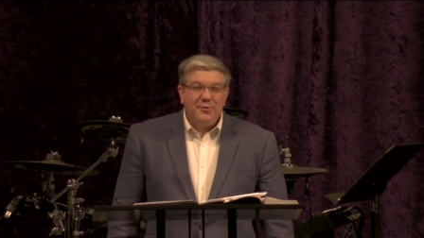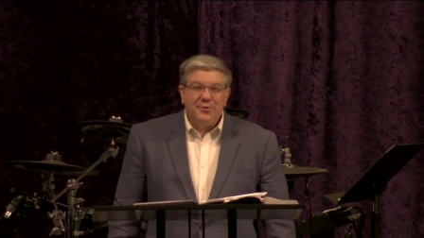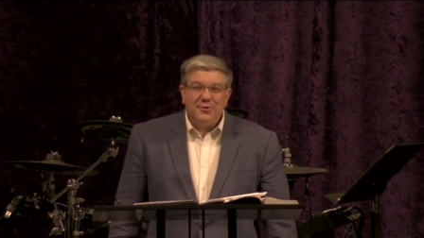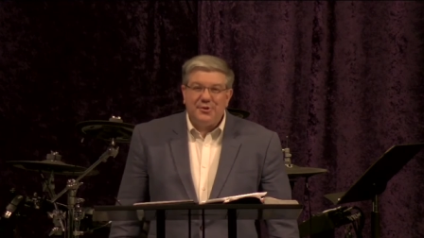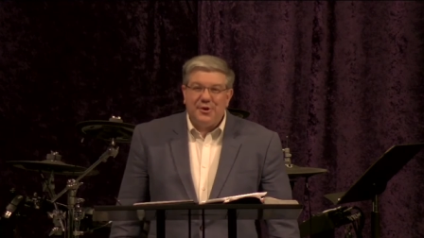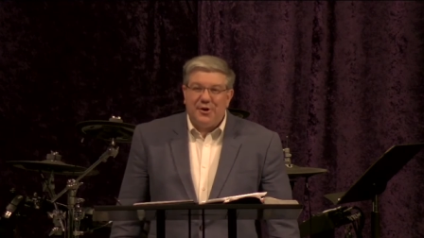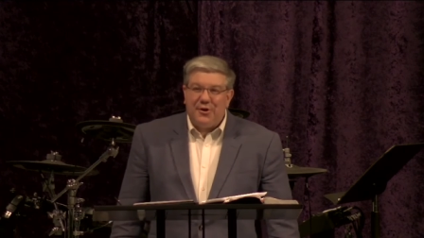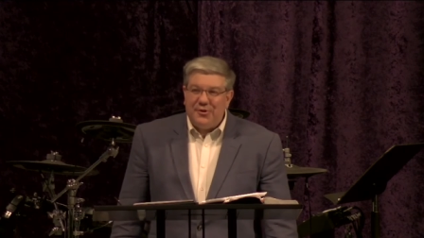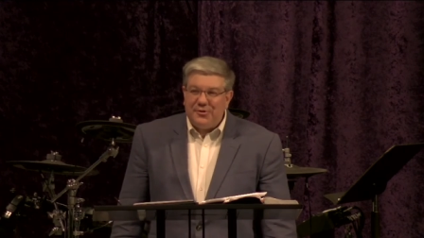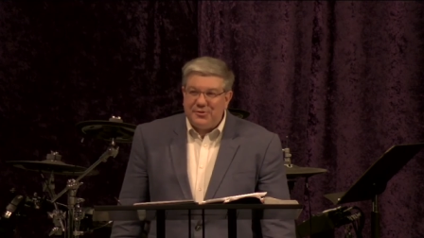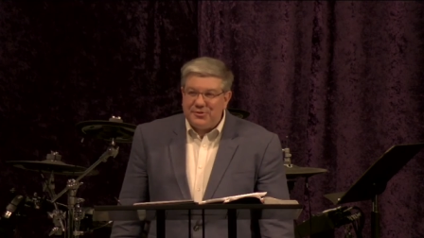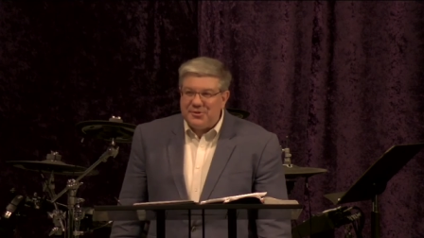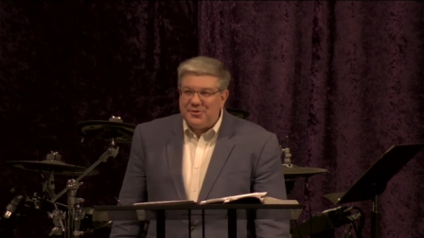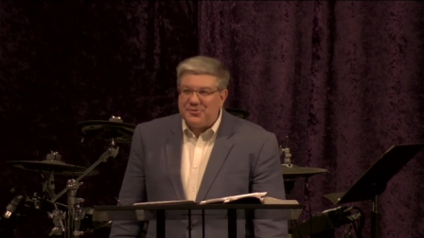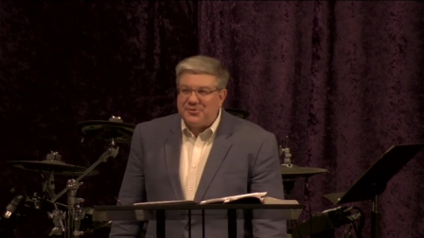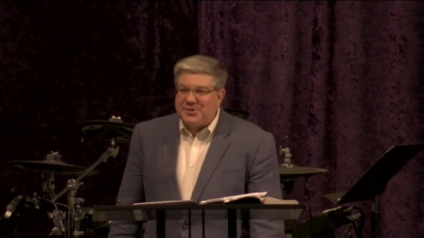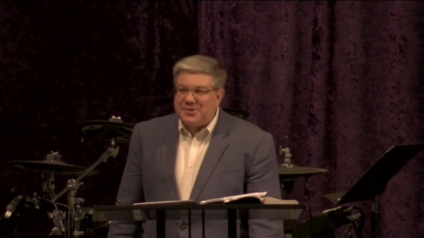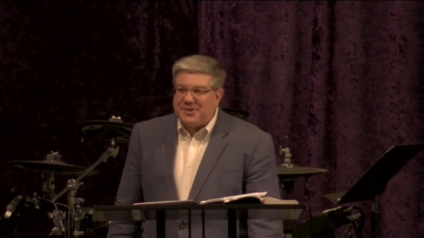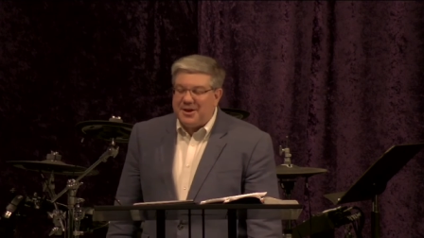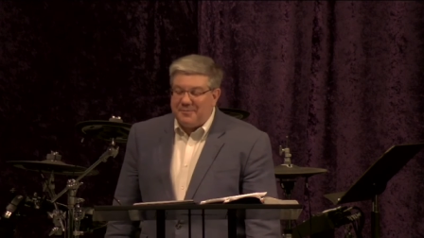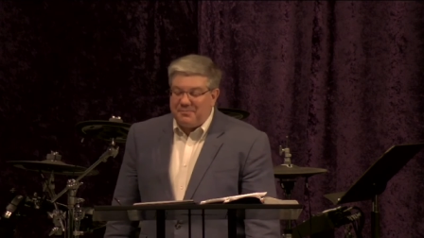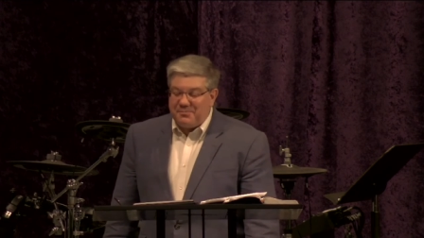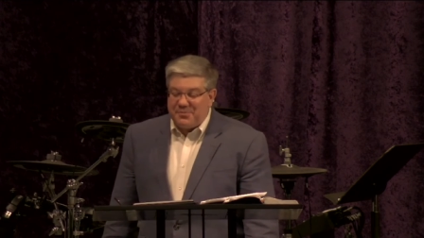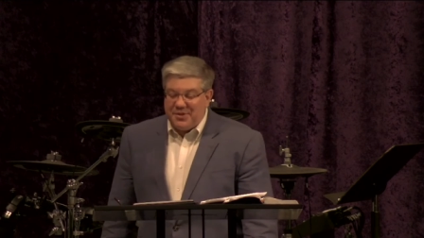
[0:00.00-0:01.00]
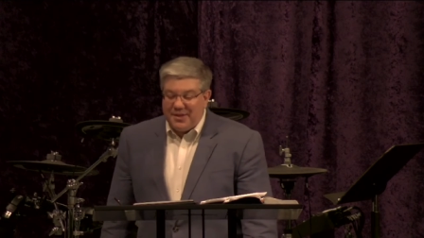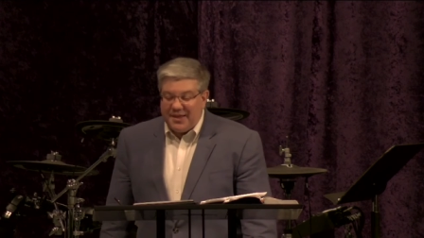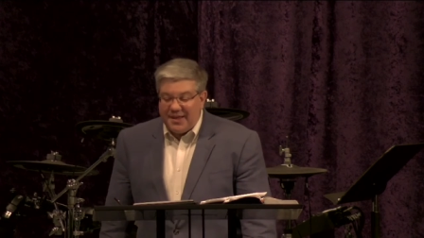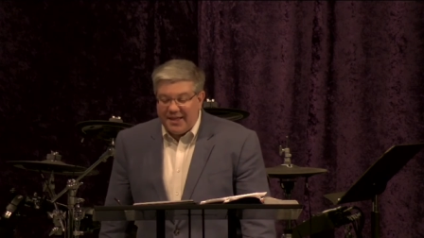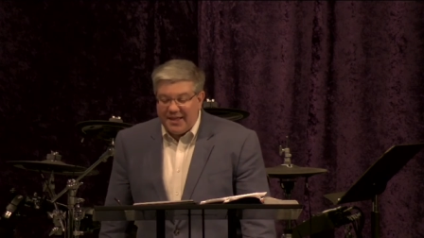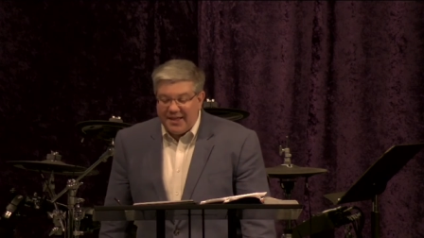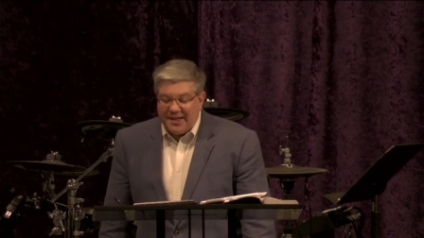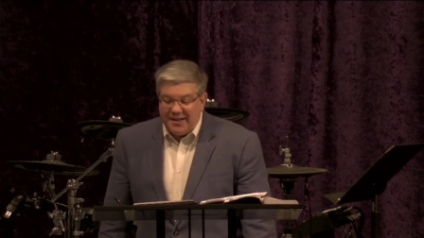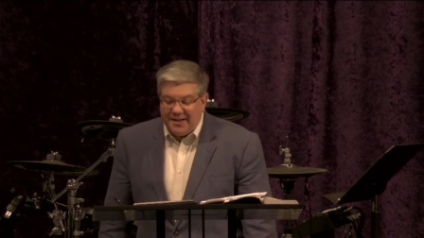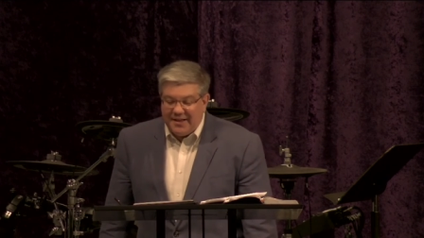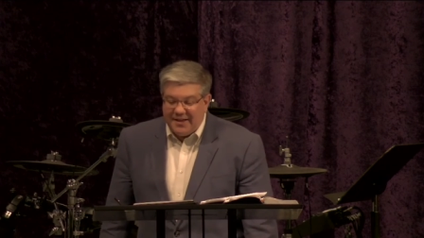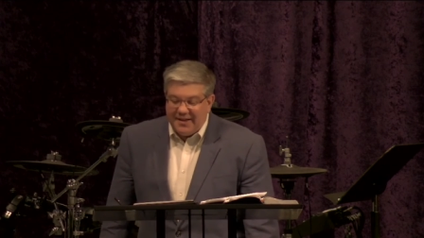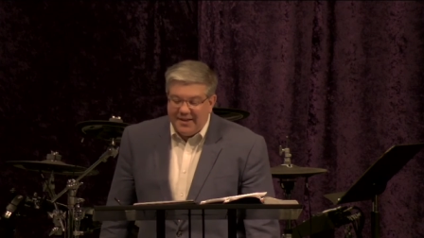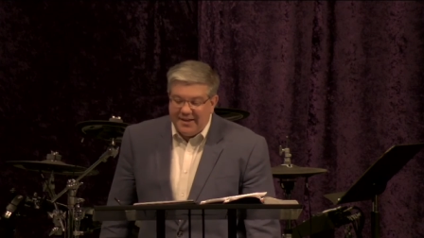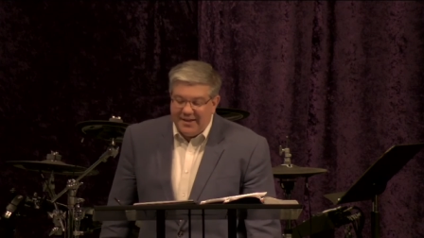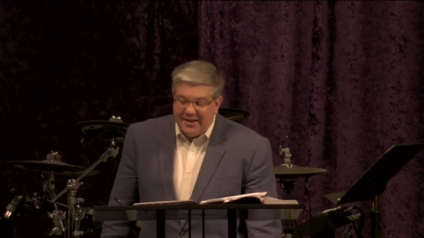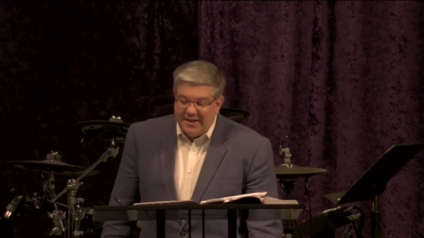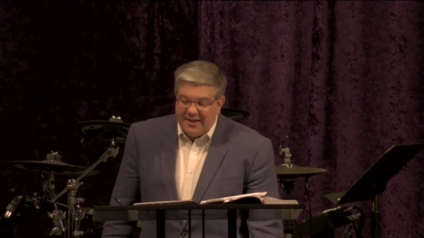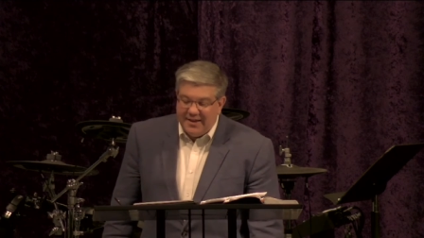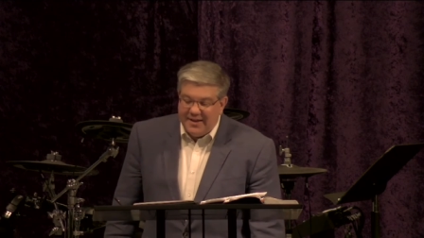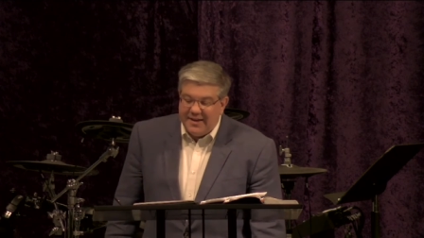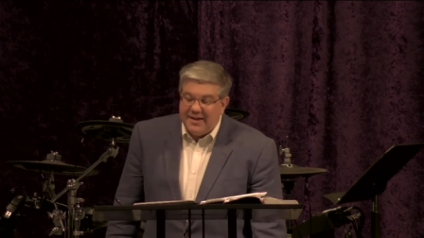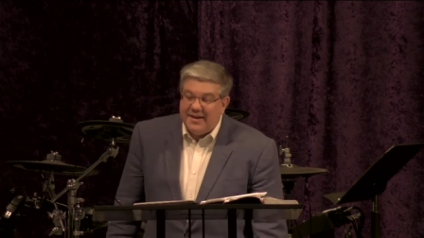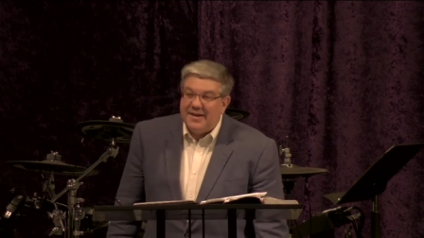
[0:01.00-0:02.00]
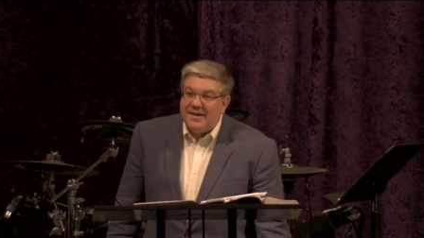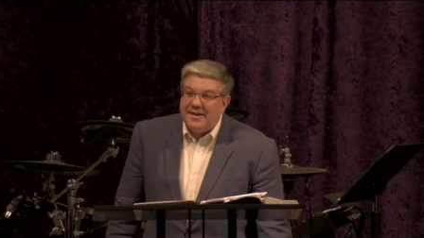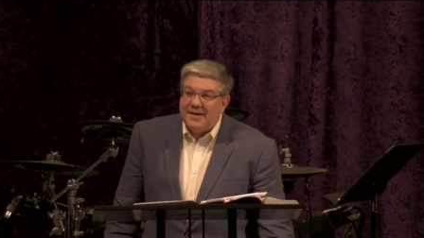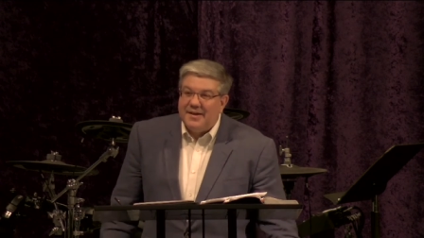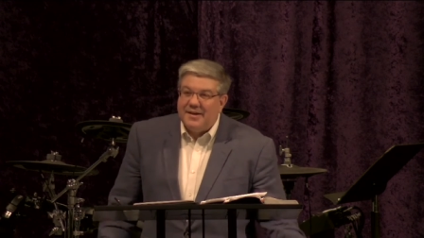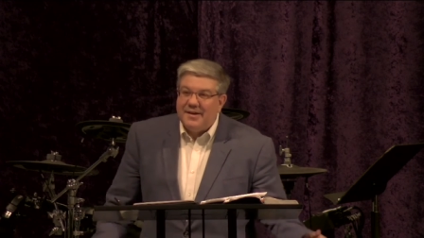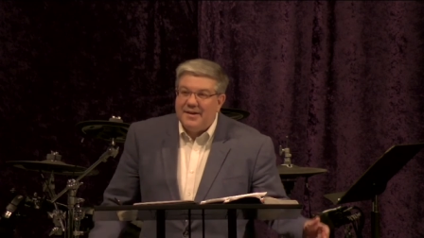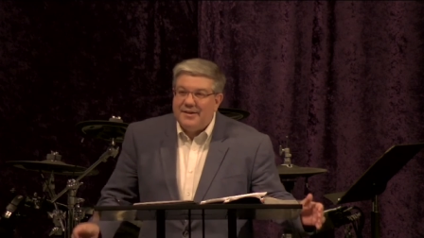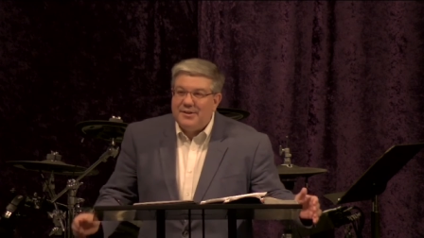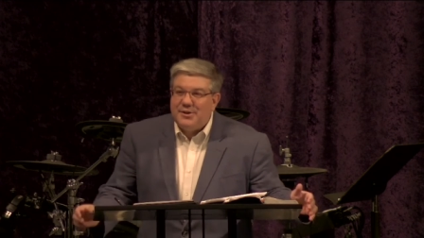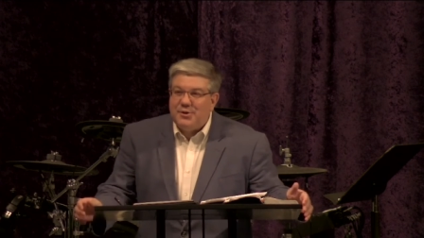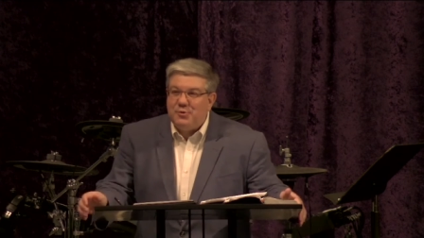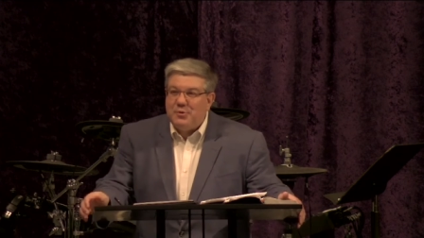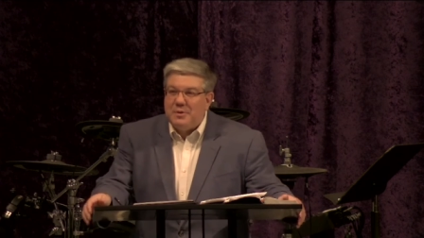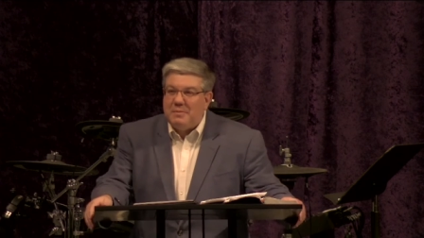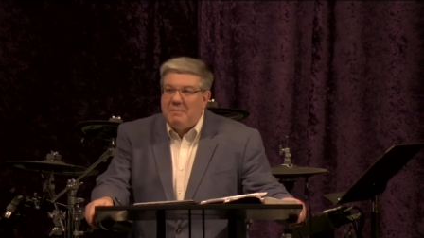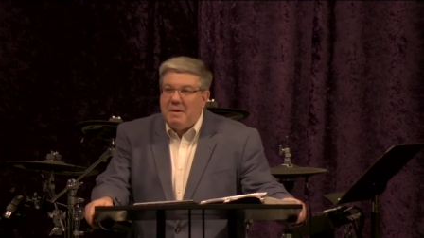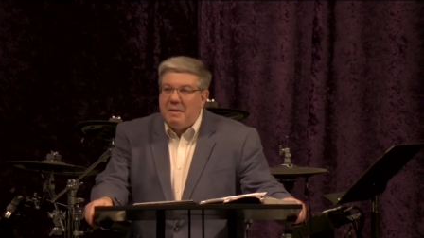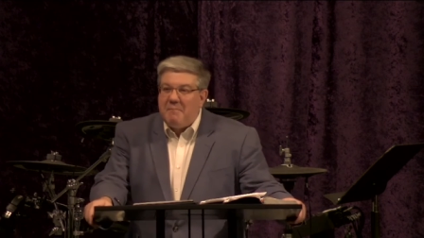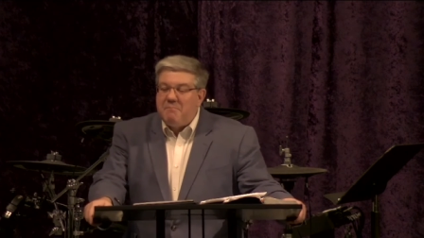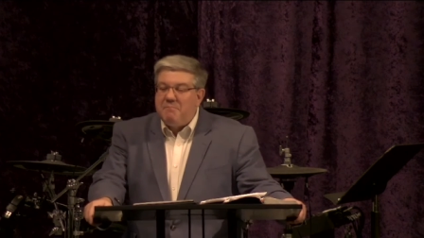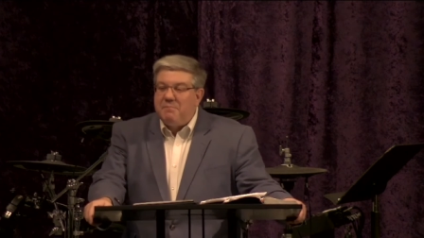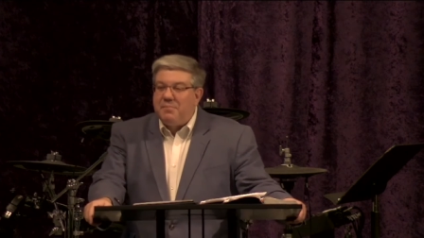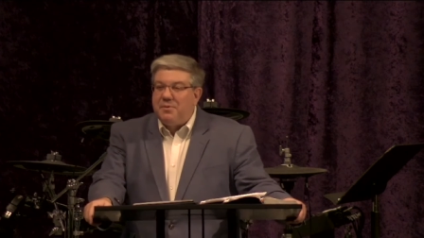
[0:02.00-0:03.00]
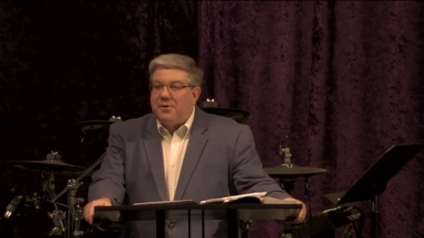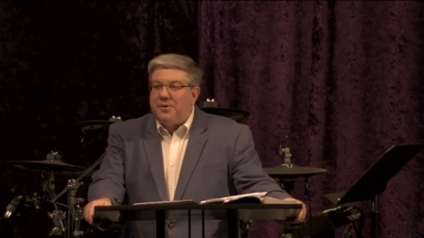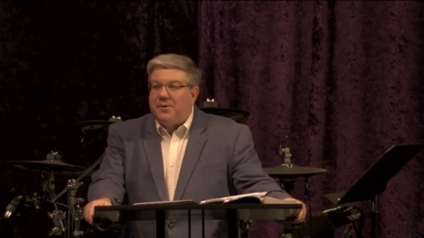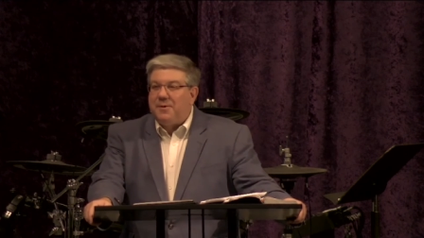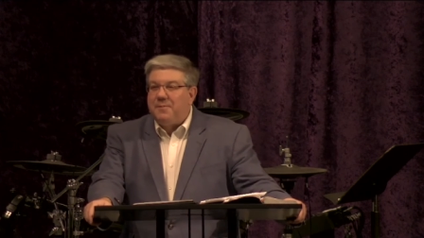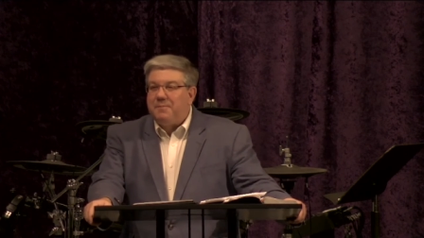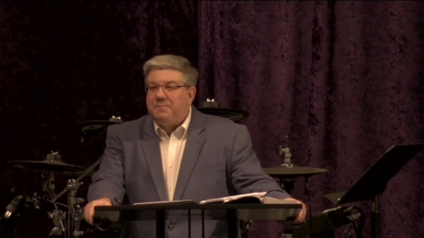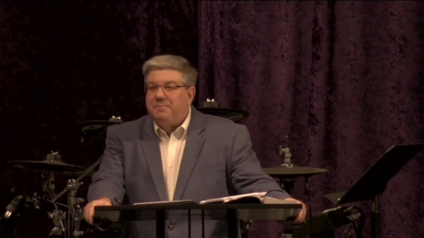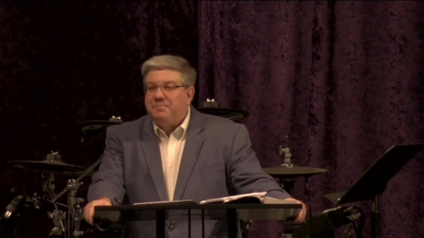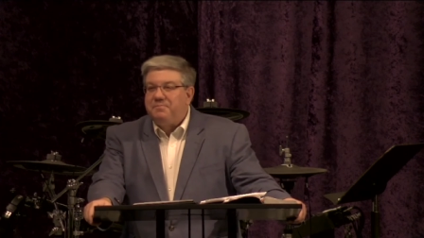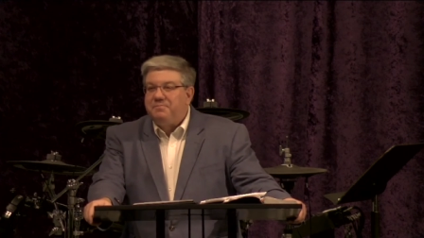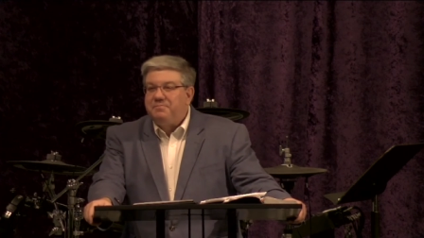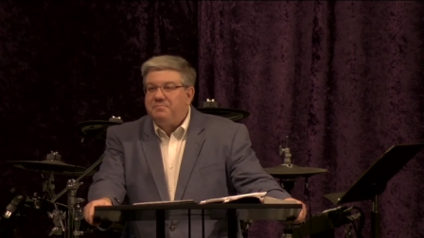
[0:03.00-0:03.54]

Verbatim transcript: was also something to remember.